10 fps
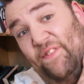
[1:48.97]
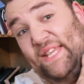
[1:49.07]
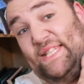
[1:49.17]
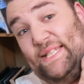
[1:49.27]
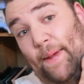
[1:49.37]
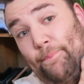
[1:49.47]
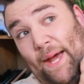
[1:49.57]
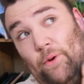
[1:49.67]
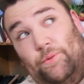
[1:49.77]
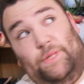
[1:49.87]
This is
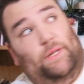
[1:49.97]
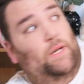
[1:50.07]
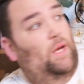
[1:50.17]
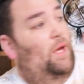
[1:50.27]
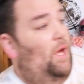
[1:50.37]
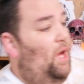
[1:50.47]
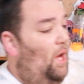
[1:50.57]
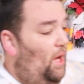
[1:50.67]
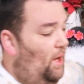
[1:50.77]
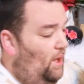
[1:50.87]
£10,
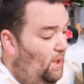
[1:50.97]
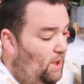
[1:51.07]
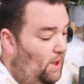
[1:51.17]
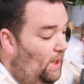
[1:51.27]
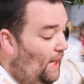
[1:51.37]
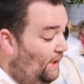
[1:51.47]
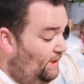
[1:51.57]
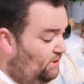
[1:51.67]
and